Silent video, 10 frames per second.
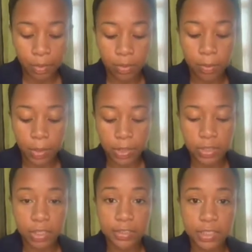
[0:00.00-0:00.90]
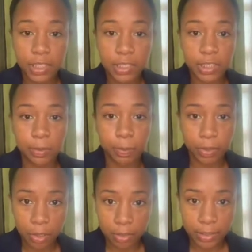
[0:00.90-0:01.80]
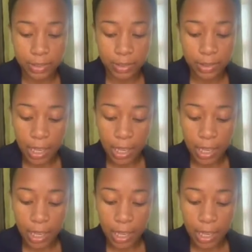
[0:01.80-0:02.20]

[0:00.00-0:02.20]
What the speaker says: to monitor change and progress